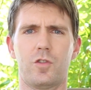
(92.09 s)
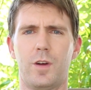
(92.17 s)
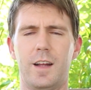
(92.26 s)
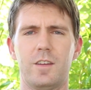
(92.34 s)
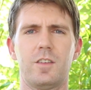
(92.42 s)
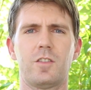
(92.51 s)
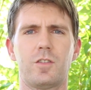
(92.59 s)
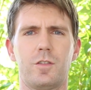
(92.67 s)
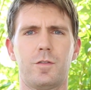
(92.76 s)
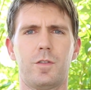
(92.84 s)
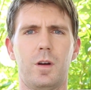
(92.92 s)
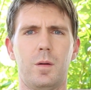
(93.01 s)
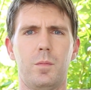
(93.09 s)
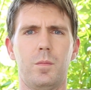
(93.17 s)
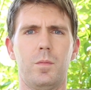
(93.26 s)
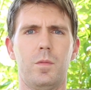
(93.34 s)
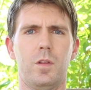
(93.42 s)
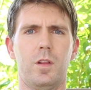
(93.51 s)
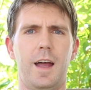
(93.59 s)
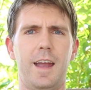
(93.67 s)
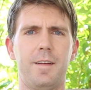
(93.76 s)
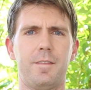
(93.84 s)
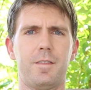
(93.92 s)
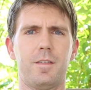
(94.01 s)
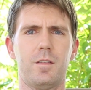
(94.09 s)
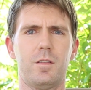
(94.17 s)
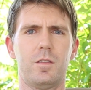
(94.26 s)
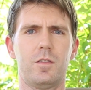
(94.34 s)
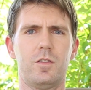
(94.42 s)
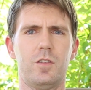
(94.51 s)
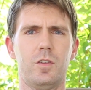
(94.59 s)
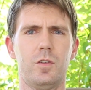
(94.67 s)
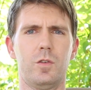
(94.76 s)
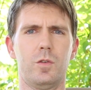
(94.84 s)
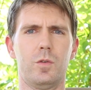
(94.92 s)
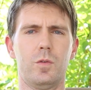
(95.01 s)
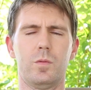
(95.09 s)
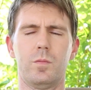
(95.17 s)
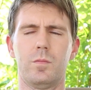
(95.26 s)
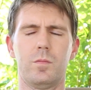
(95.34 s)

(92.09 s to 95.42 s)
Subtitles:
transition from life to,